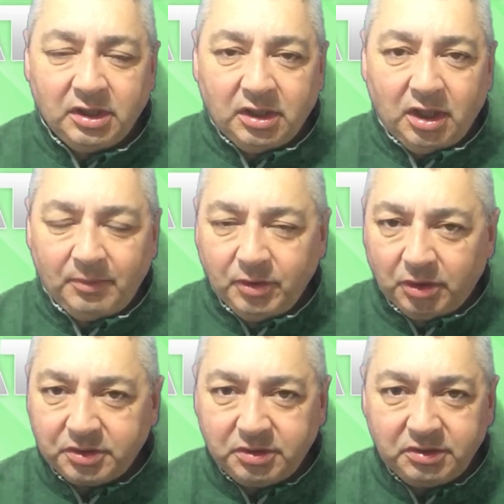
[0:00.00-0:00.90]
I'm
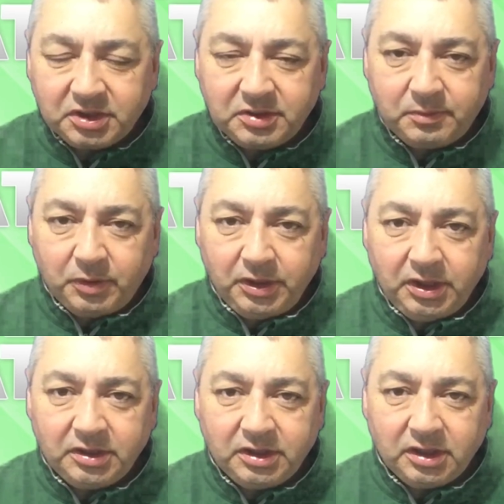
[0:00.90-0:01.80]
not too
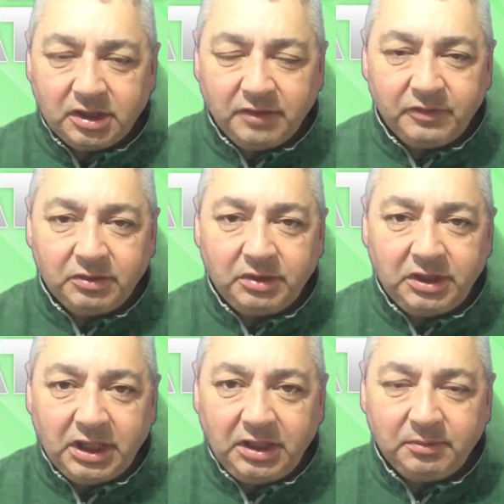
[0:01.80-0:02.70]
disappointed that giving away
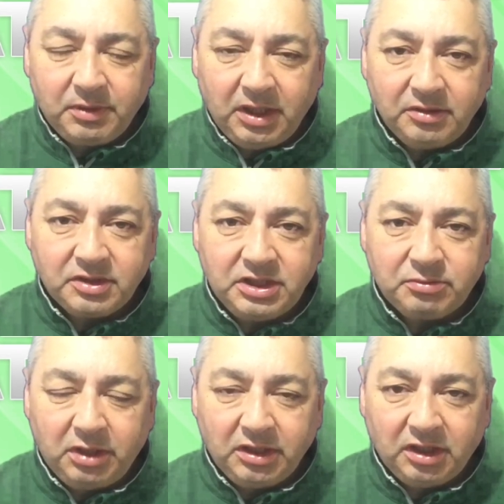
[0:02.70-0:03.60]
£9 he's
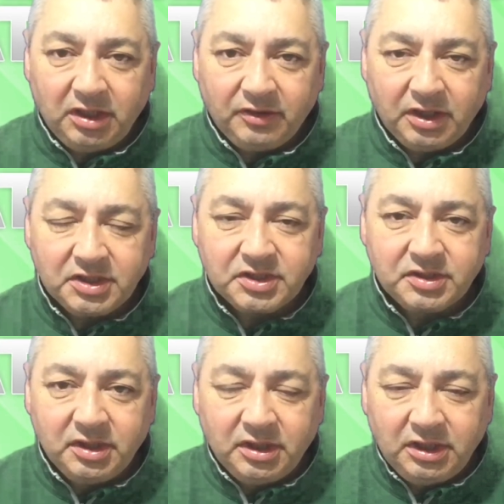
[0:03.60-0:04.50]
run like this.
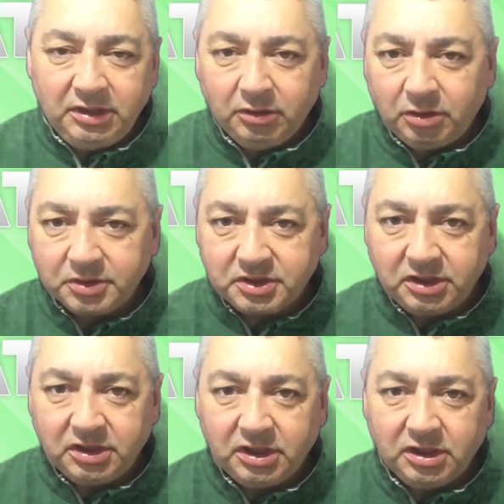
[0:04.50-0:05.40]
He lost
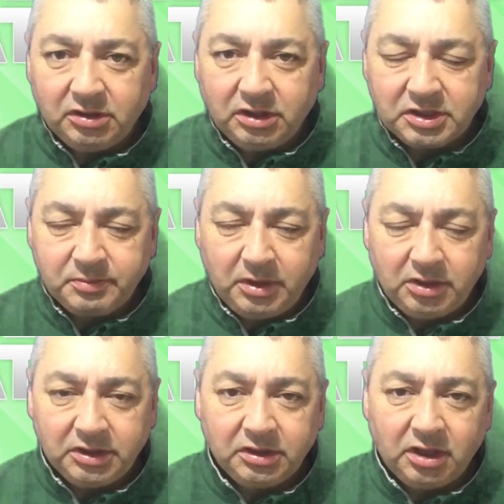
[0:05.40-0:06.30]
in the Les
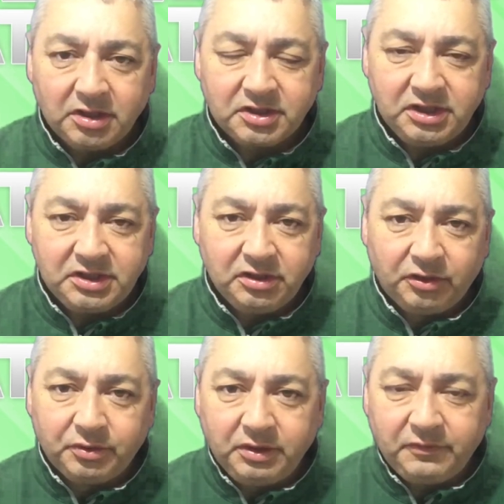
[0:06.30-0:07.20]
Malin last season,
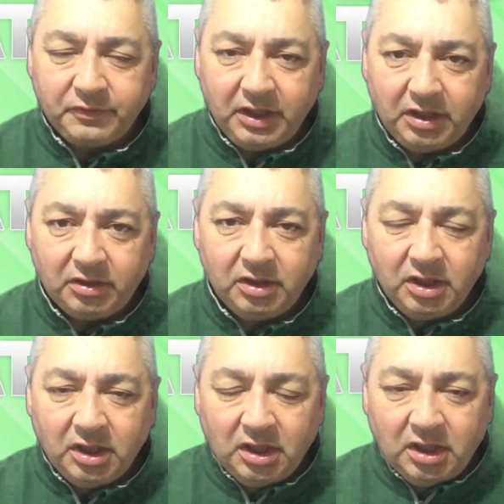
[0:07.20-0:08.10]
although he fell.
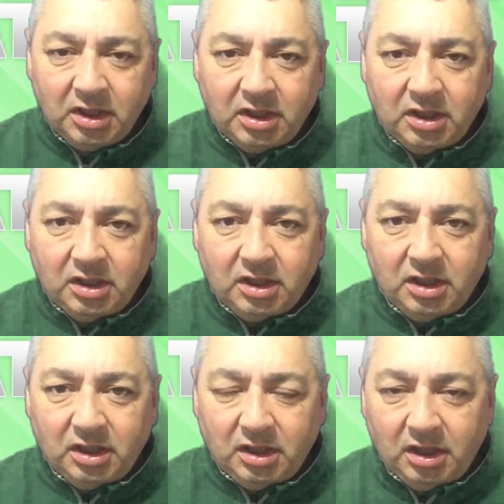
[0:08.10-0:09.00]

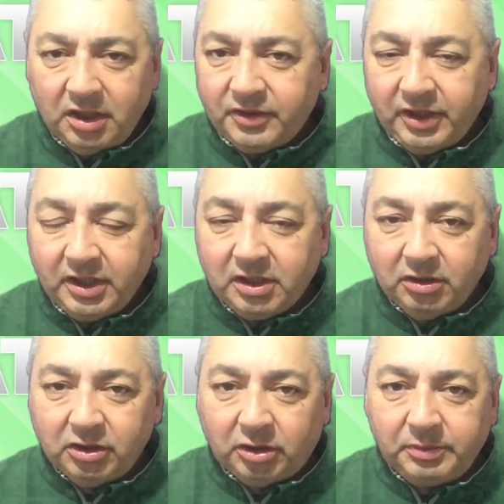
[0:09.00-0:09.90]
I think
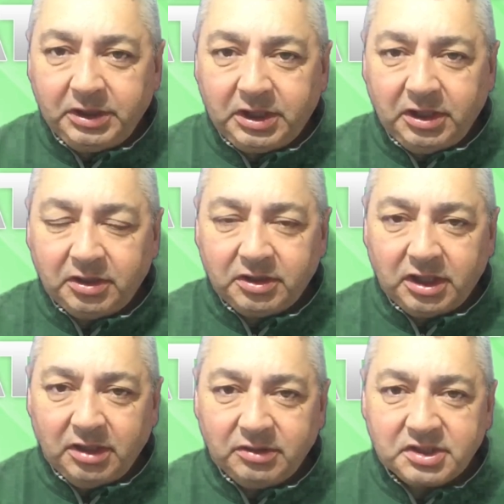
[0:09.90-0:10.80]
it'll all be geared
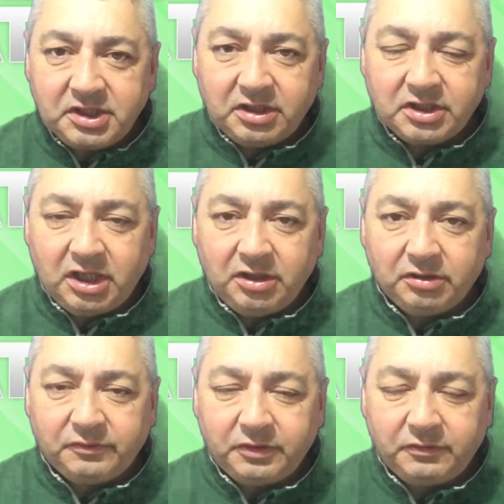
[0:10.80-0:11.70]
around the Stayers
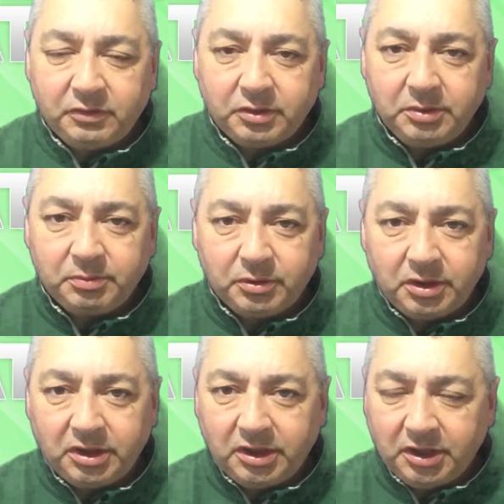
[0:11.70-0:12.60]
hurdle for Floating
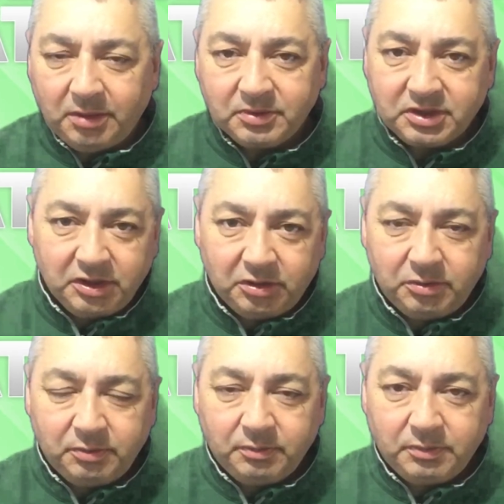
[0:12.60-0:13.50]
Porter, and I'm still
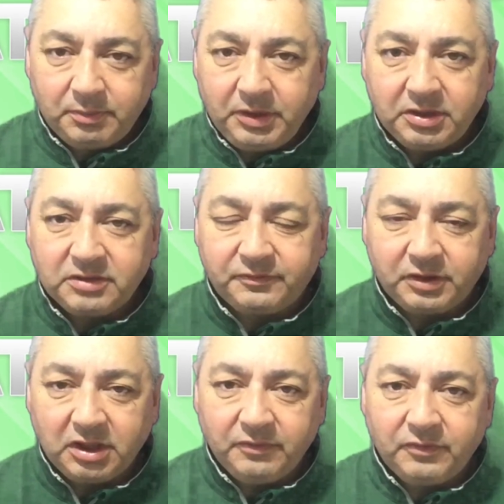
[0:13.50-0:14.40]
prepared to
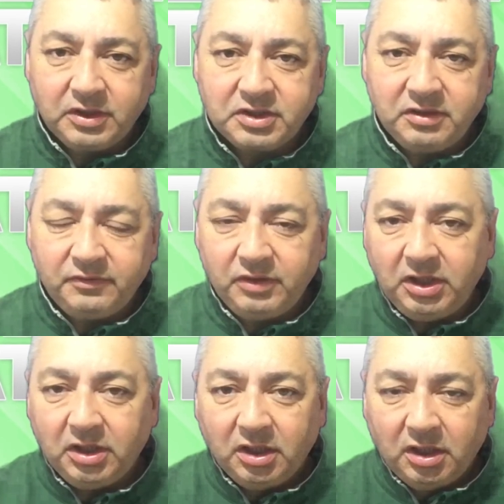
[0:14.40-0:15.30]
forgive this defeat.